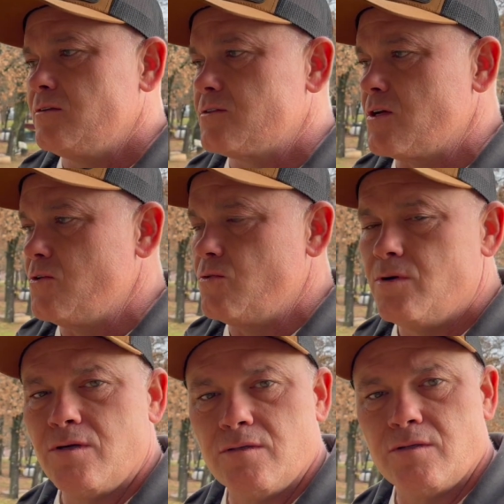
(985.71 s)
So
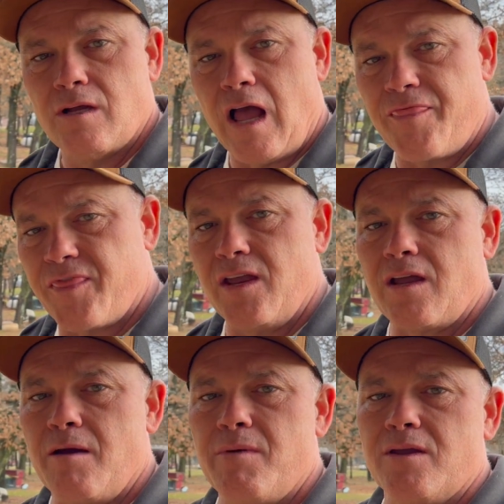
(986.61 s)
I think
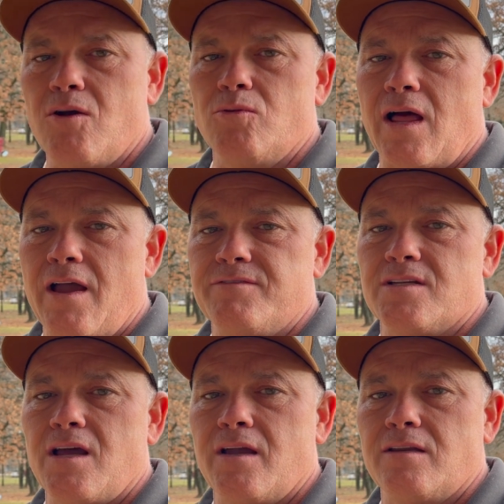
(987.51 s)
I may go live
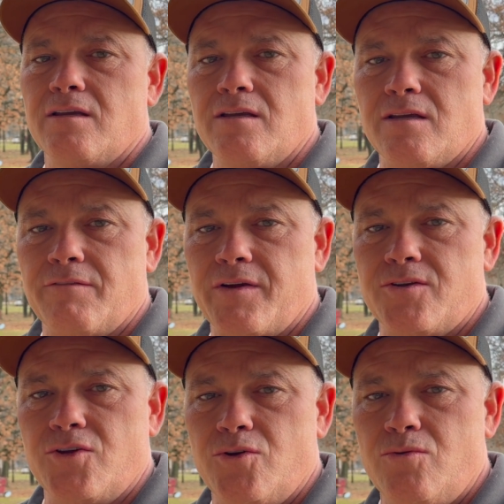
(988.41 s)
tonight. And if I
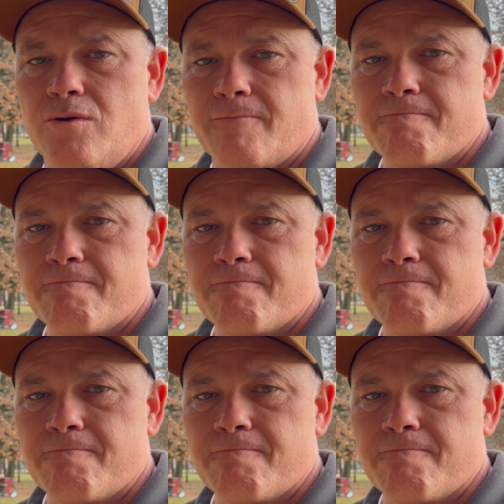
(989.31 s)
do,